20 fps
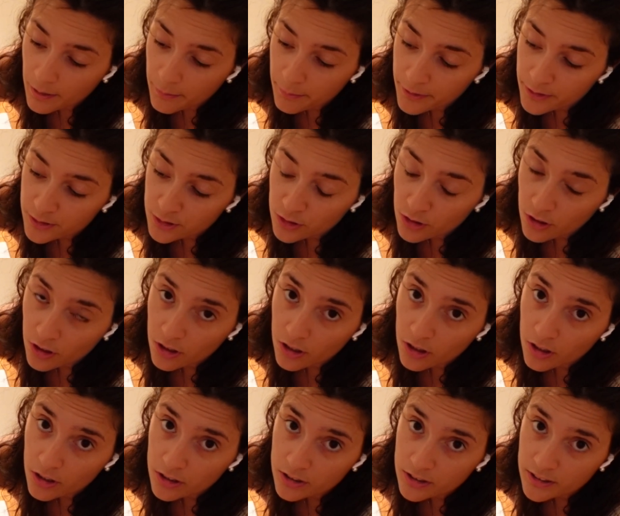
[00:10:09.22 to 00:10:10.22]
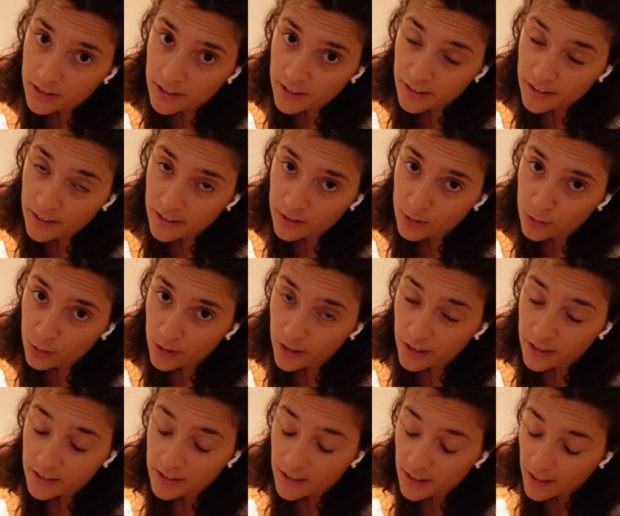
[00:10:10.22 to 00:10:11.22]
I'm exhausted and today
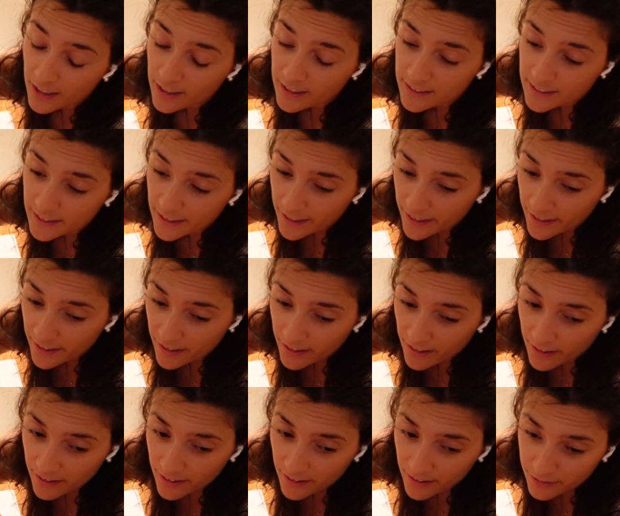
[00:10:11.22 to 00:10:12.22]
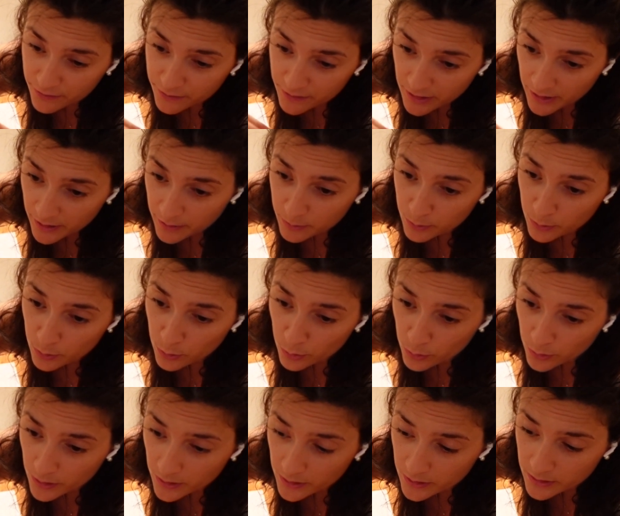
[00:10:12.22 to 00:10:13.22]
is the last day I have time to do
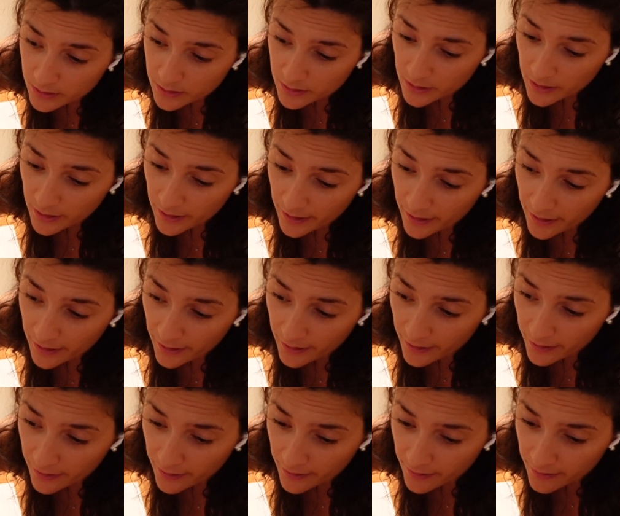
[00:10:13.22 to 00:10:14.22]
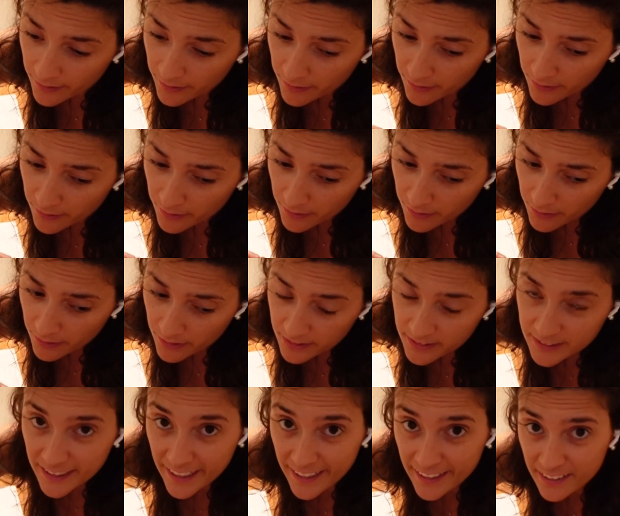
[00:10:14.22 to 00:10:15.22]
this, and
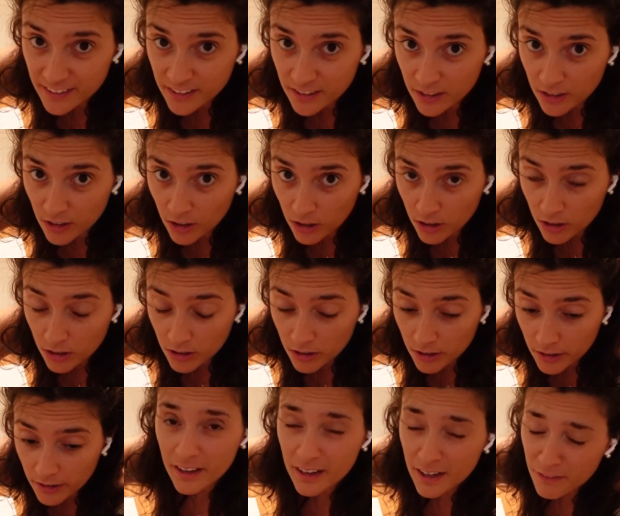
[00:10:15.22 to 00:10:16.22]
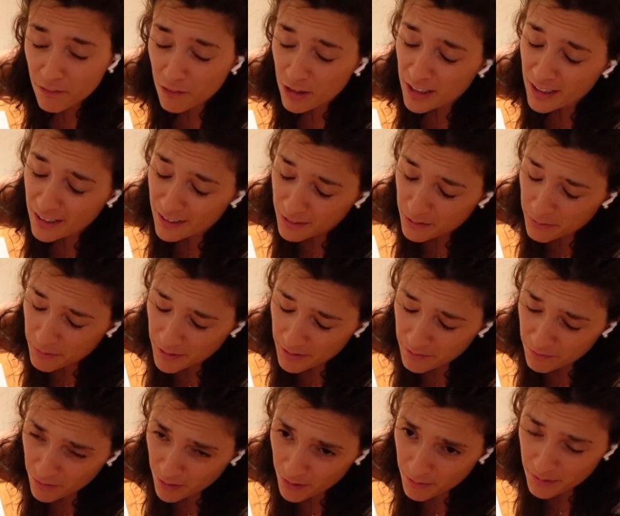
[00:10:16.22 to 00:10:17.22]
it's 8 o'clock and I've only got the main
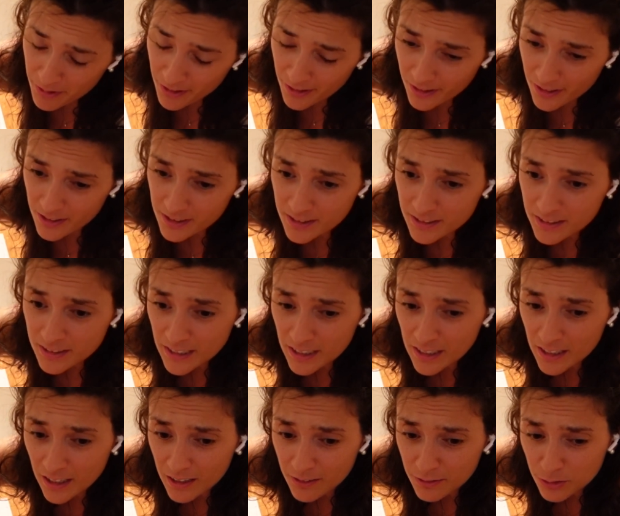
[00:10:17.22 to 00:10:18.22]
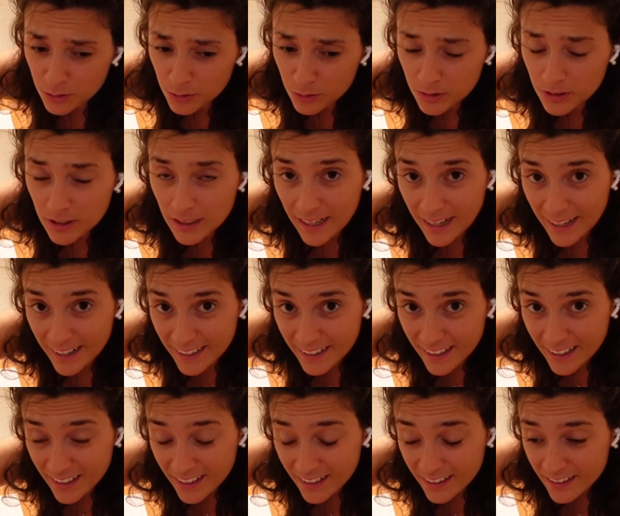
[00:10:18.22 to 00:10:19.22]
fabric and I still have to do the
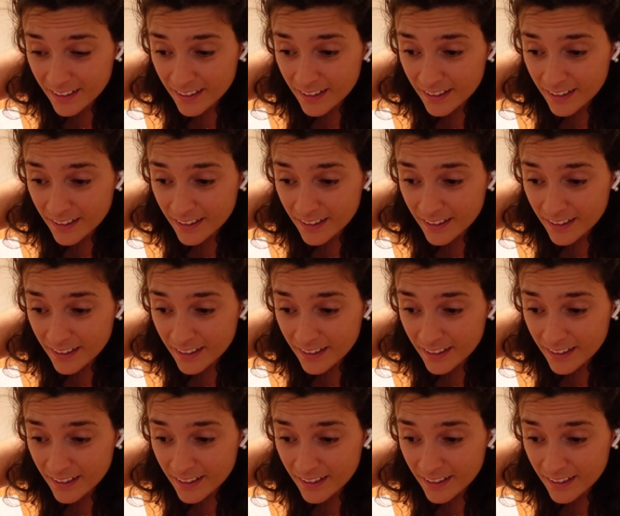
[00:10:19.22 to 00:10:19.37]
lining.